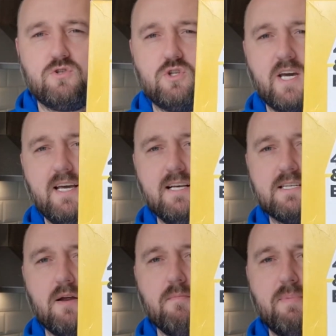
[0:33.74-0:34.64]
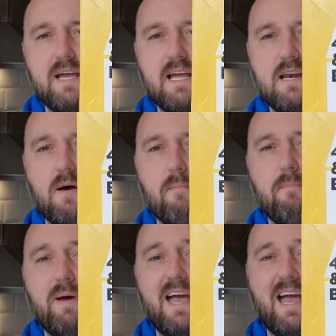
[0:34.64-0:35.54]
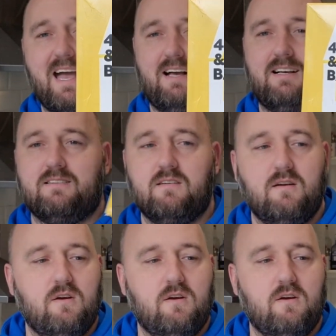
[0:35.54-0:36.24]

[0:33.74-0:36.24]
cheese and bean bakes.